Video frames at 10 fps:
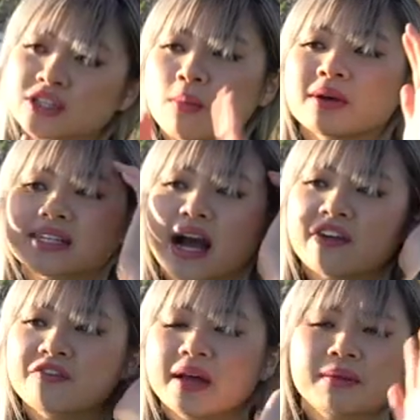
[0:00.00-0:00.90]
It's almost kind
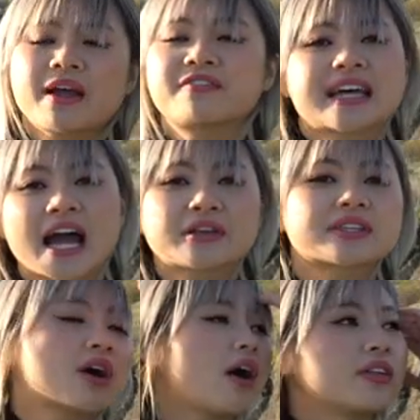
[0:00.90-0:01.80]
of like my dad used
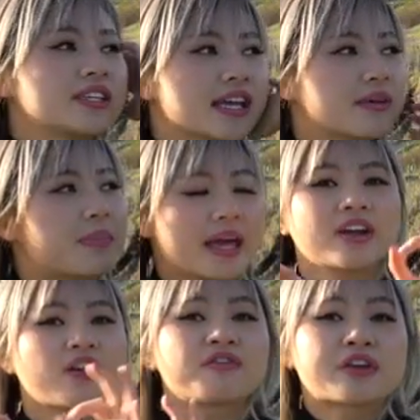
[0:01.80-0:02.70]
to call this, like,
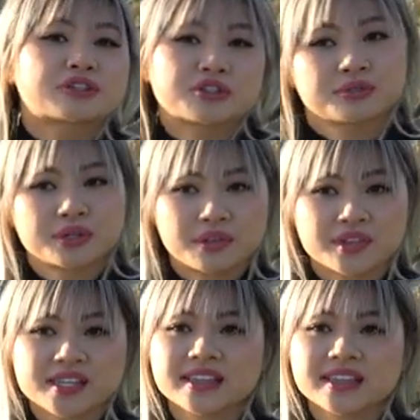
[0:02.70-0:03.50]
betting on future truths.